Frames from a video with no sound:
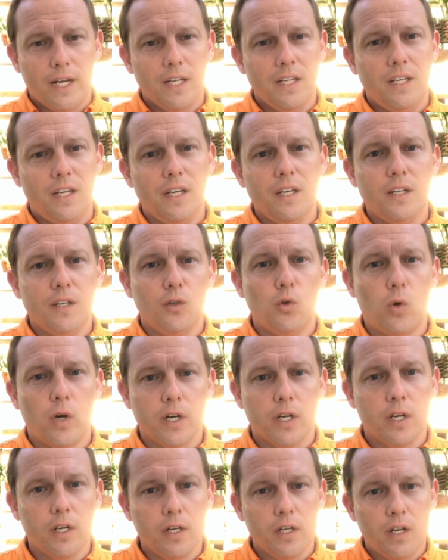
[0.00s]
get an
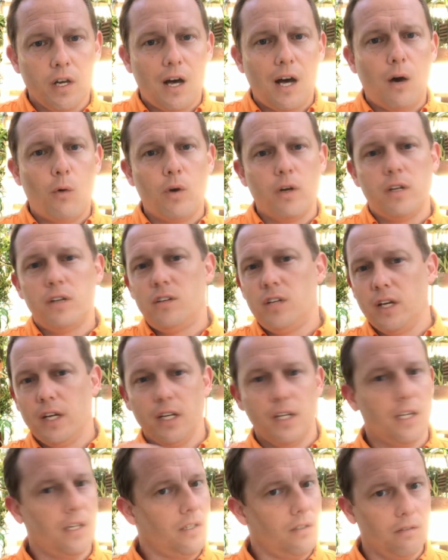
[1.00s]
orchid, I want to
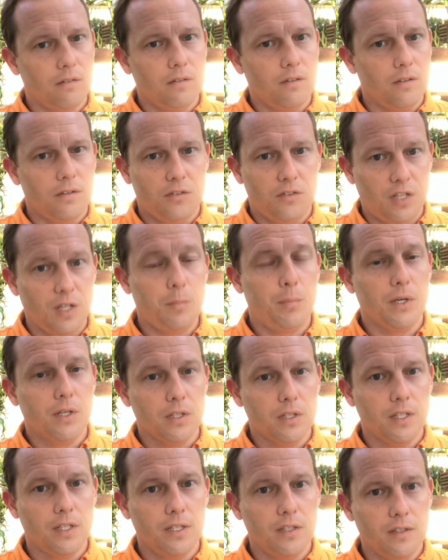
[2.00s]
take it
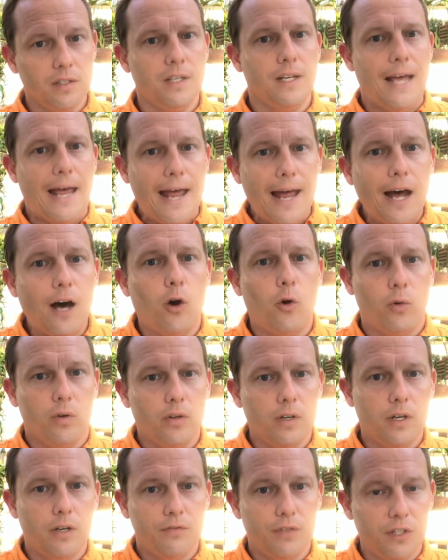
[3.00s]
typically out
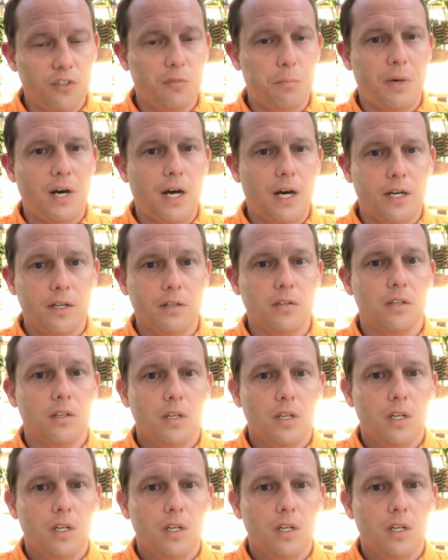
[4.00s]
of its pot